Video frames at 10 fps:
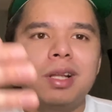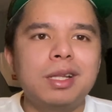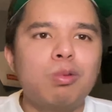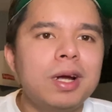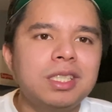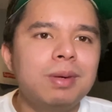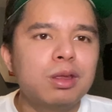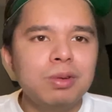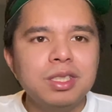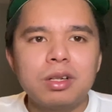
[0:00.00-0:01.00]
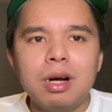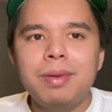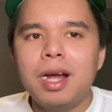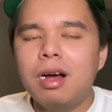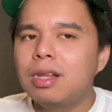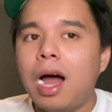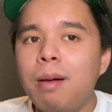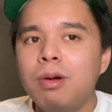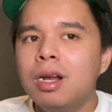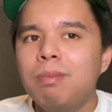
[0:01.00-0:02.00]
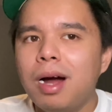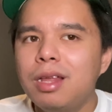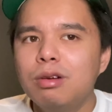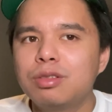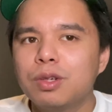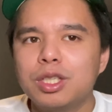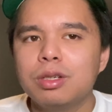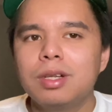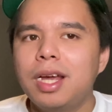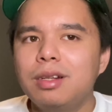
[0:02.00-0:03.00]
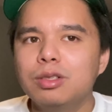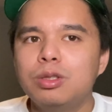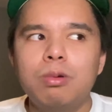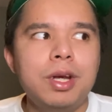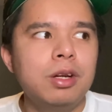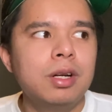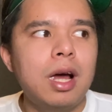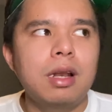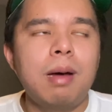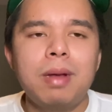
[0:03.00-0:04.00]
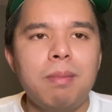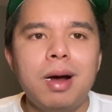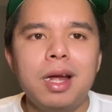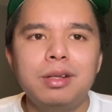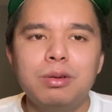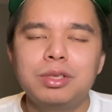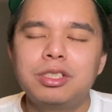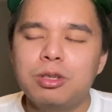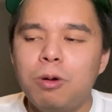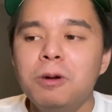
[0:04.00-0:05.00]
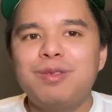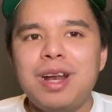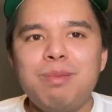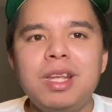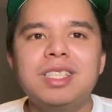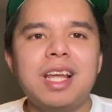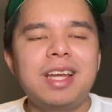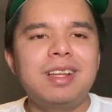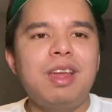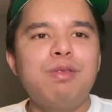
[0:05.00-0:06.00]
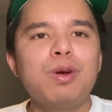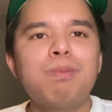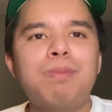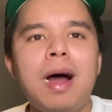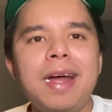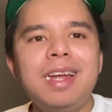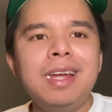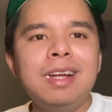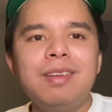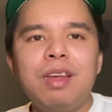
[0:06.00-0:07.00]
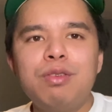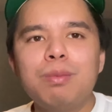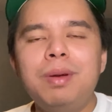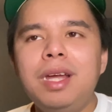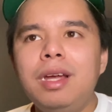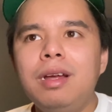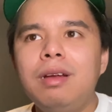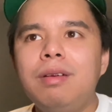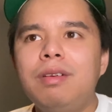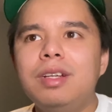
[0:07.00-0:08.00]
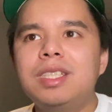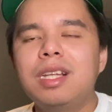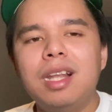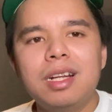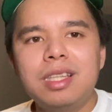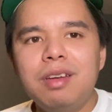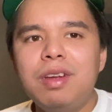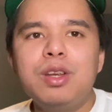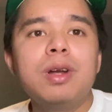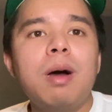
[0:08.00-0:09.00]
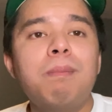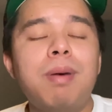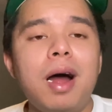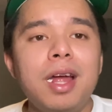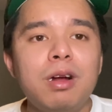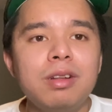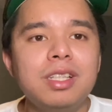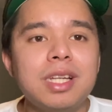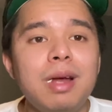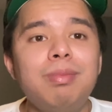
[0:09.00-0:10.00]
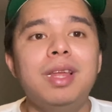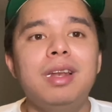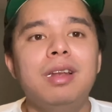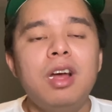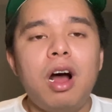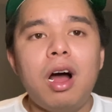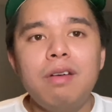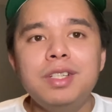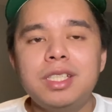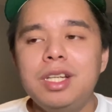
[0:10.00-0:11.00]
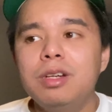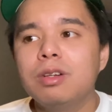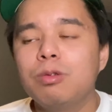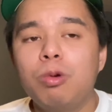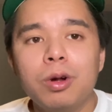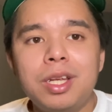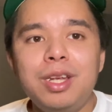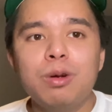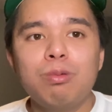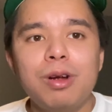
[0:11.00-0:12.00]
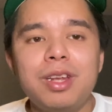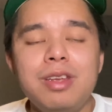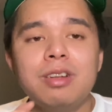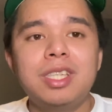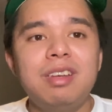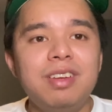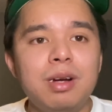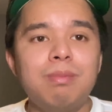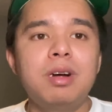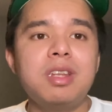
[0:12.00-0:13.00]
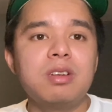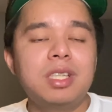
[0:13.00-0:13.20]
like the white cement 3s are coming out, I'm gonna buy those for sure. Like there's no way I'm not buying those. So what I mean is, like, if you're being selective and you're not buying all the time, then obviously you're working, you're saving up money,